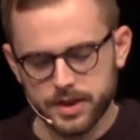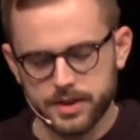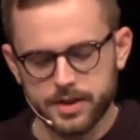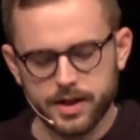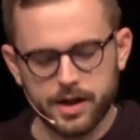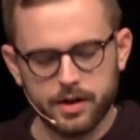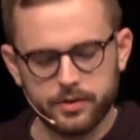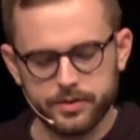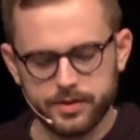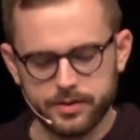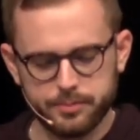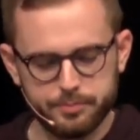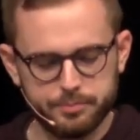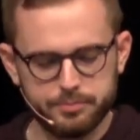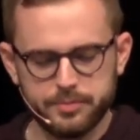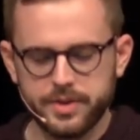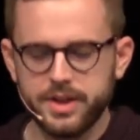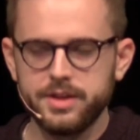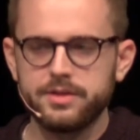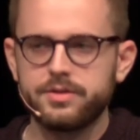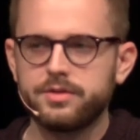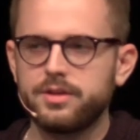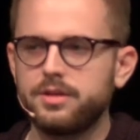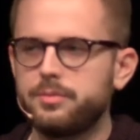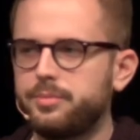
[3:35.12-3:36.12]
And now the
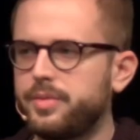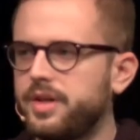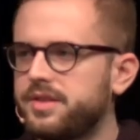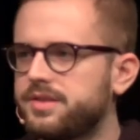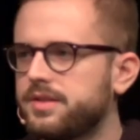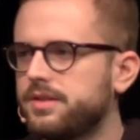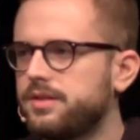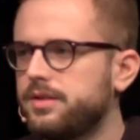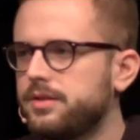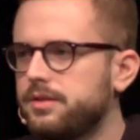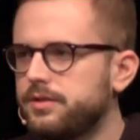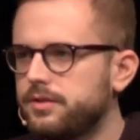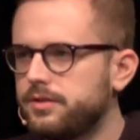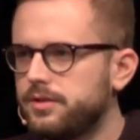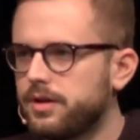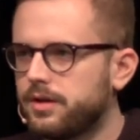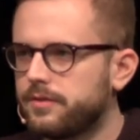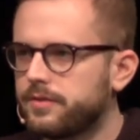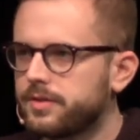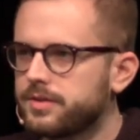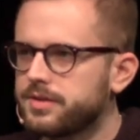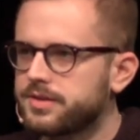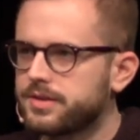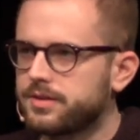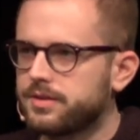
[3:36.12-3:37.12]
internet basically
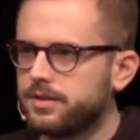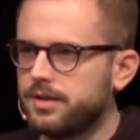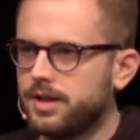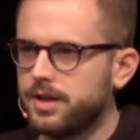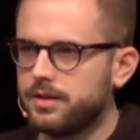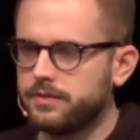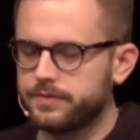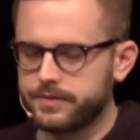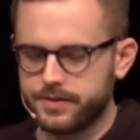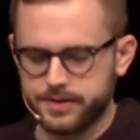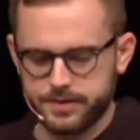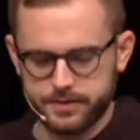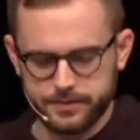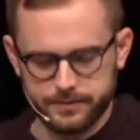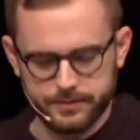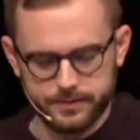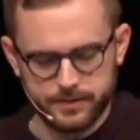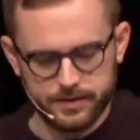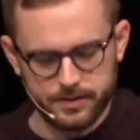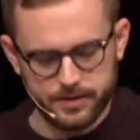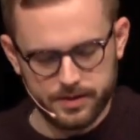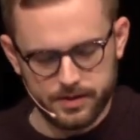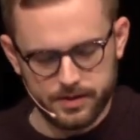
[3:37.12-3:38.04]
governs our lives.